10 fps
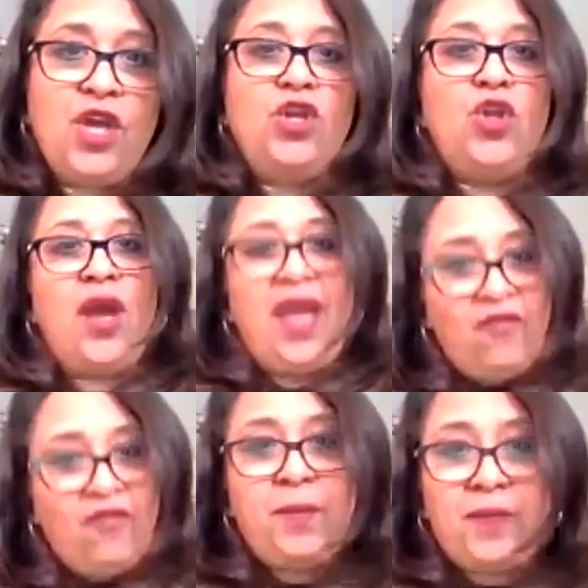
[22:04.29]
not
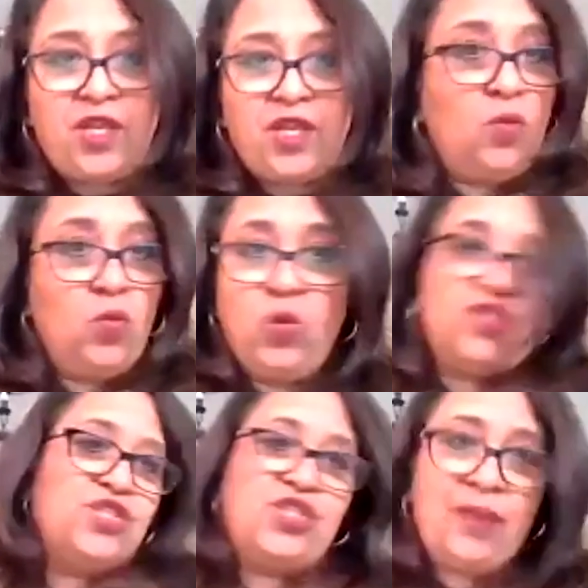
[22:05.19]
everybody
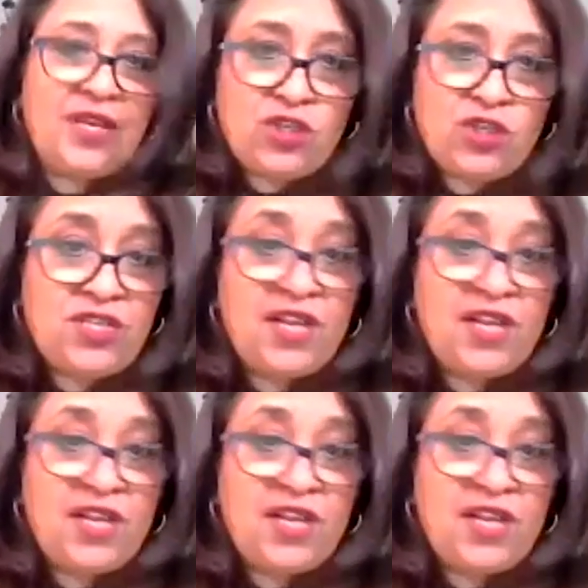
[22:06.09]
wants to be a doctor,